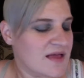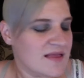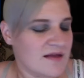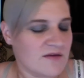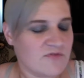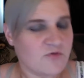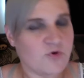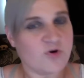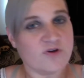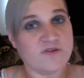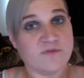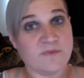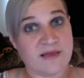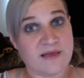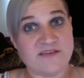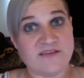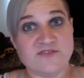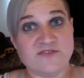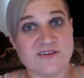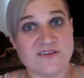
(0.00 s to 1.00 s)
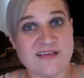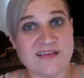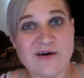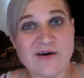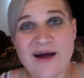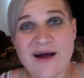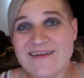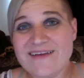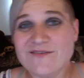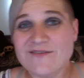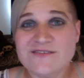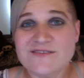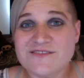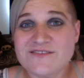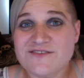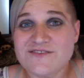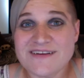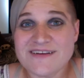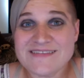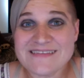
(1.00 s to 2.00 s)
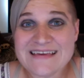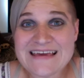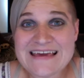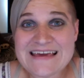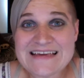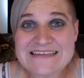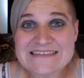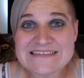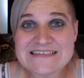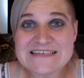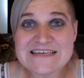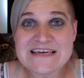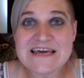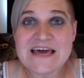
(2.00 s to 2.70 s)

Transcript: Now, of course, when I stress out, I don't stress eat.